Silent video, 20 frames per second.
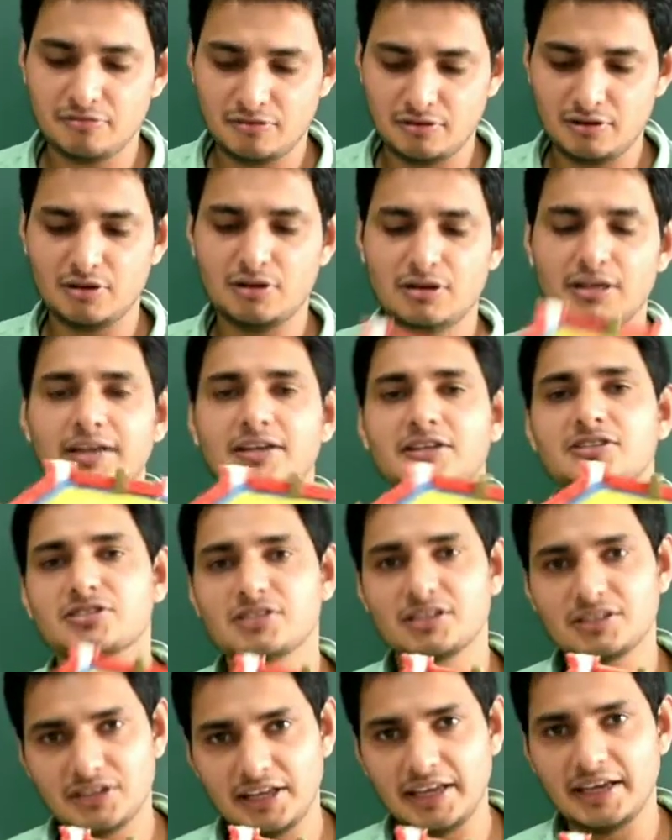Let us
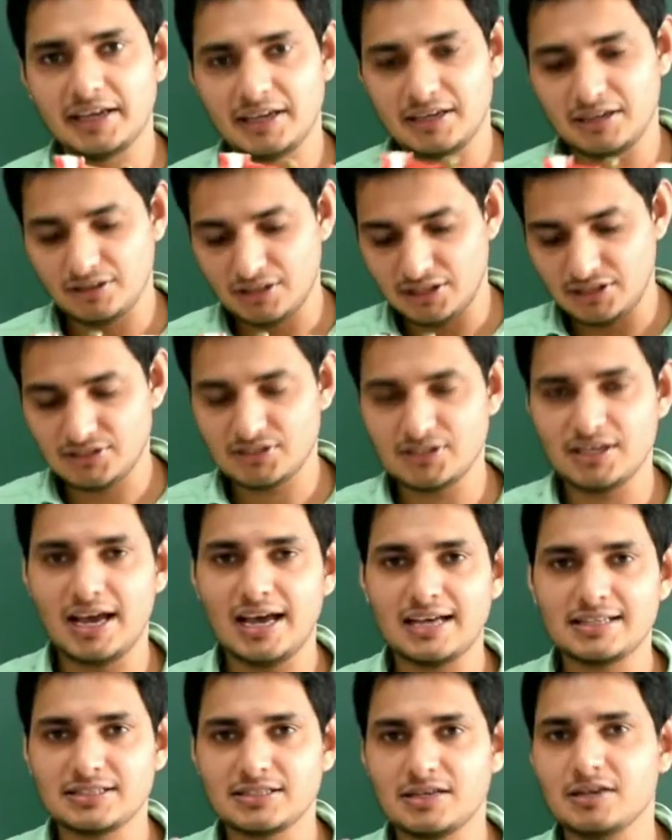take this
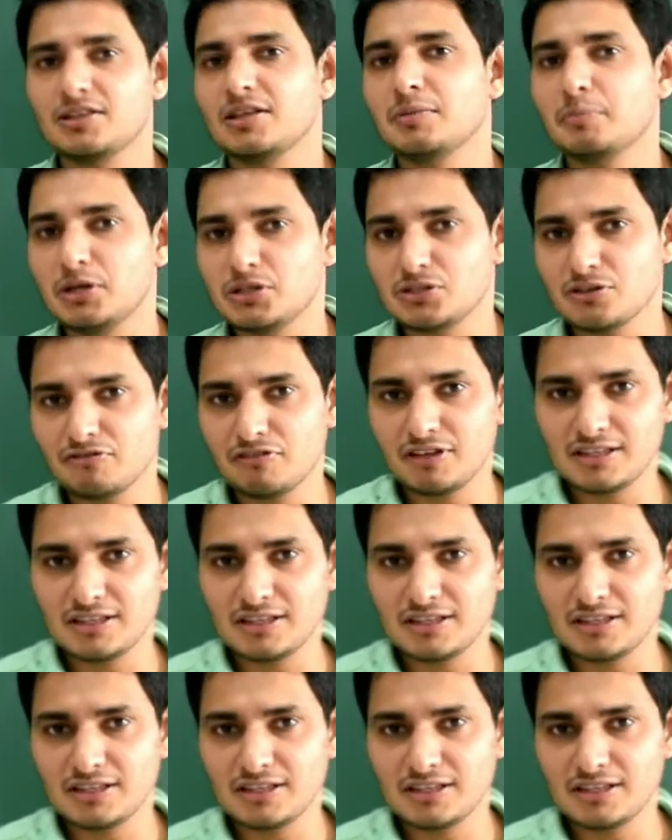as the mesophyll